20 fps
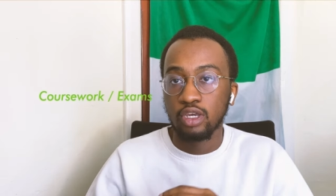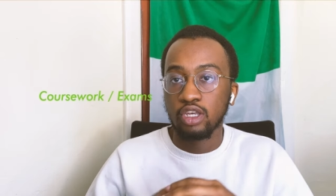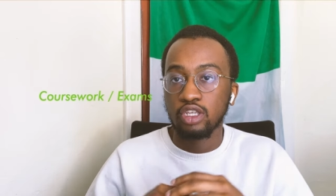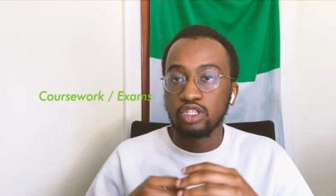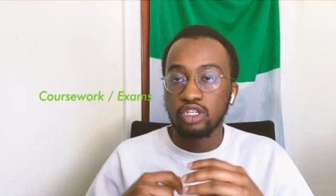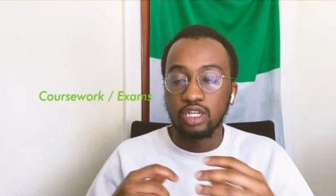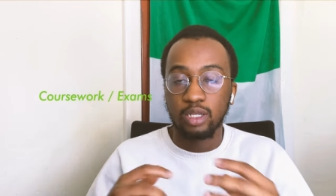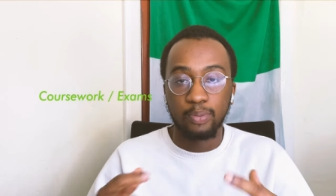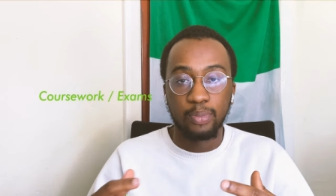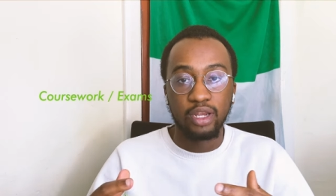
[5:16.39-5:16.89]

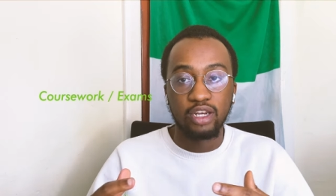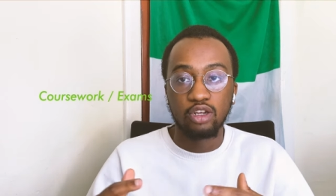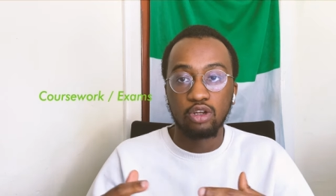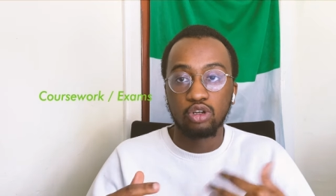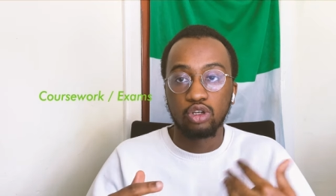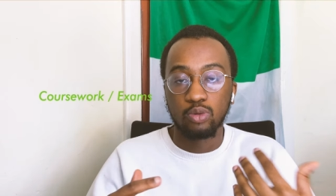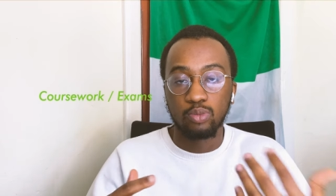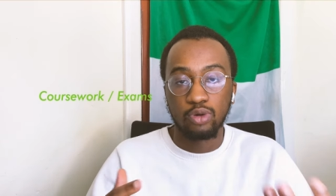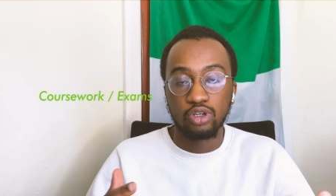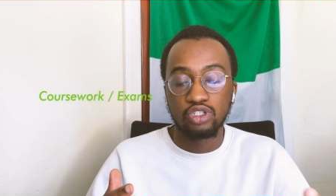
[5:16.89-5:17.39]
So depending
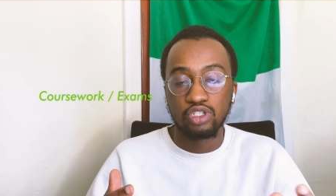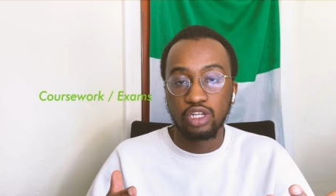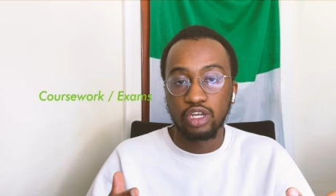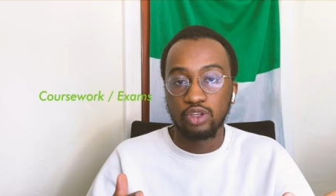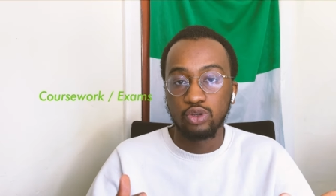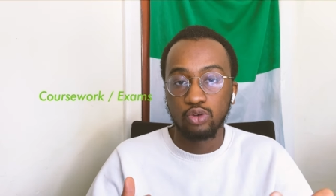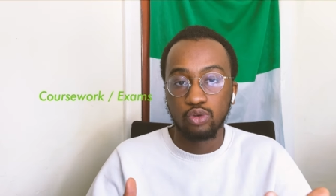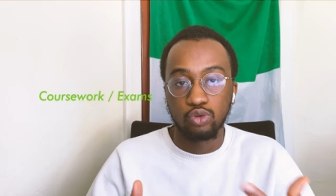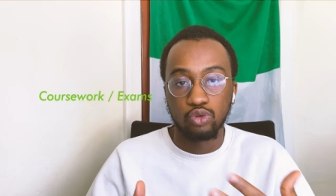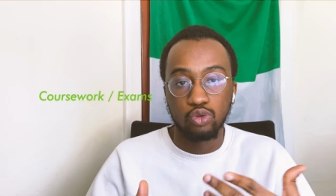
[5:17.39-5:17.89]
on the module that
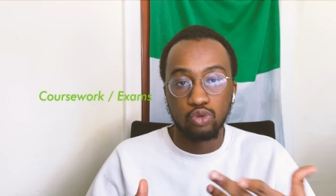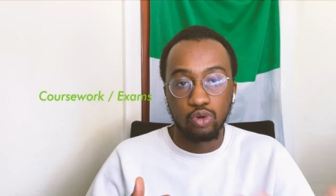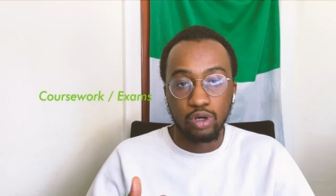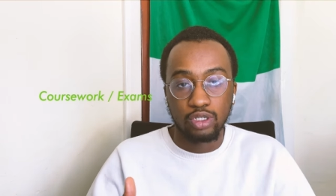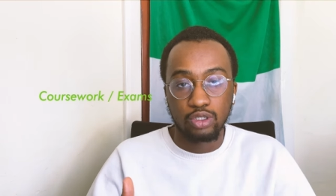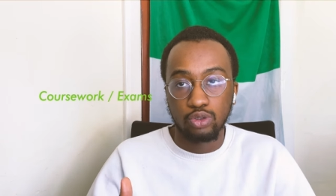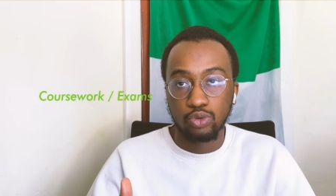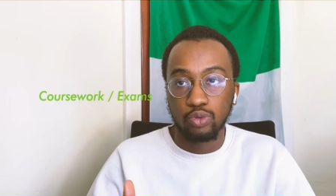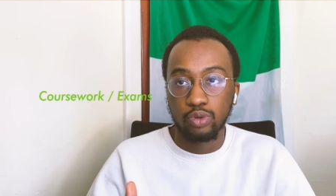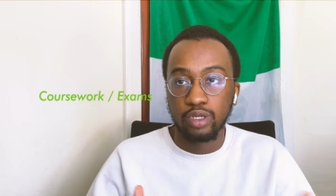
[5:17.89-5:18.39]
you are
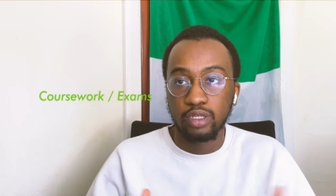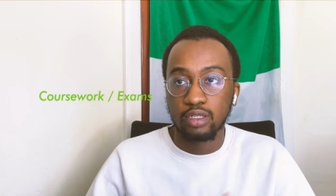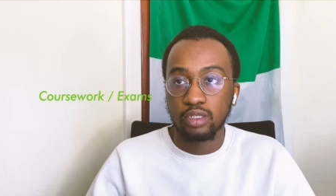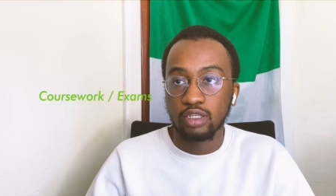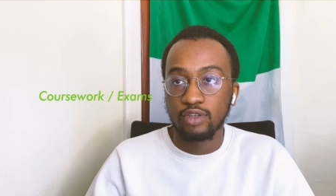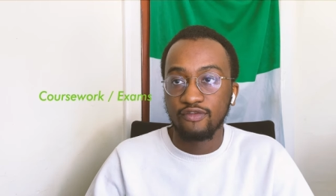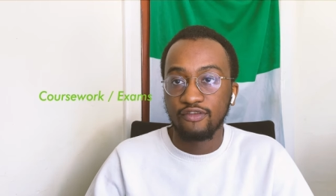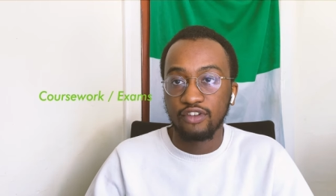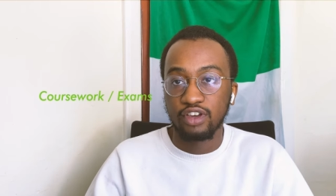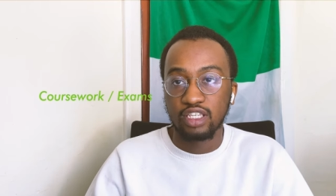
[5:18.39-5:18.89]
doing,
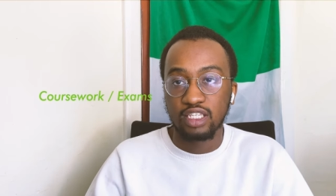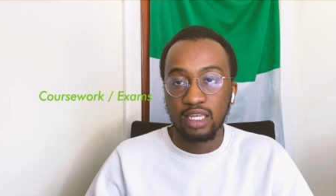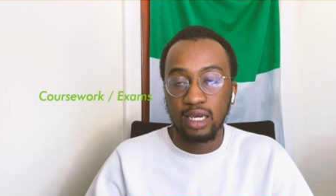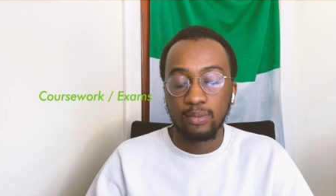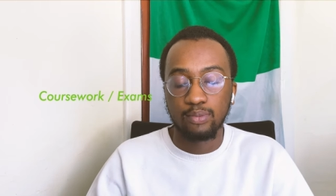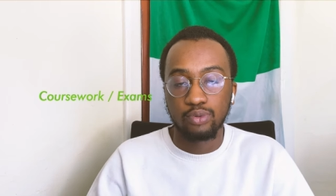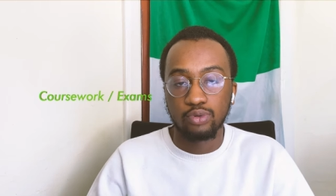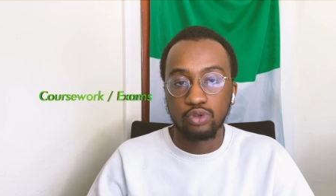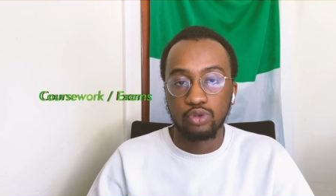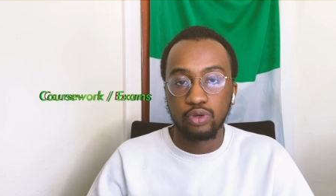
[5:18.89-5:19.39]
for
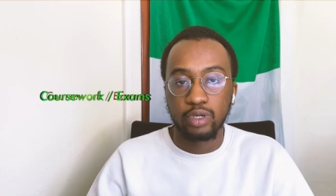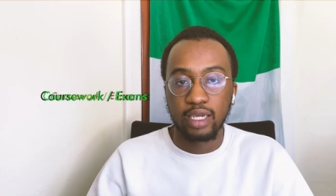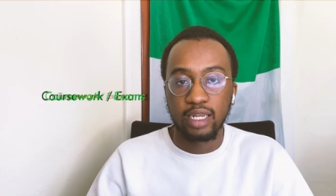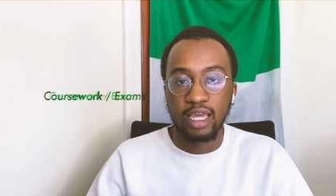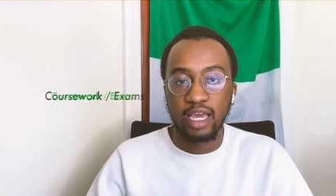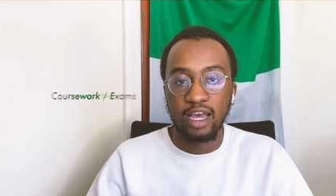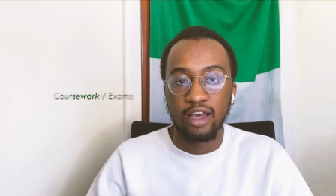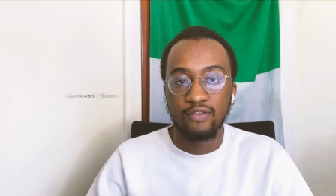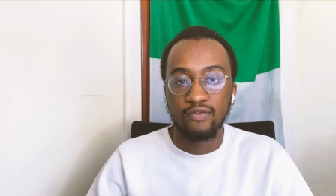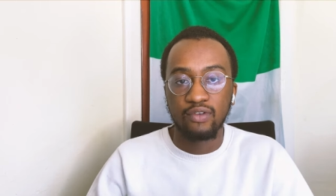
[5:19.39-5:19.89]
example, you can
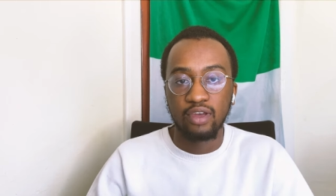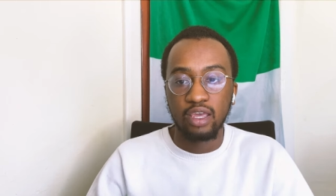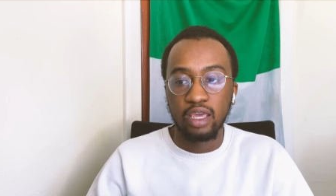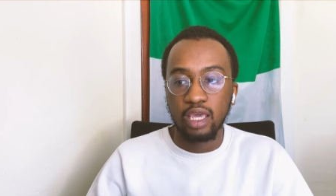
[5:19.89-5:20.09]
have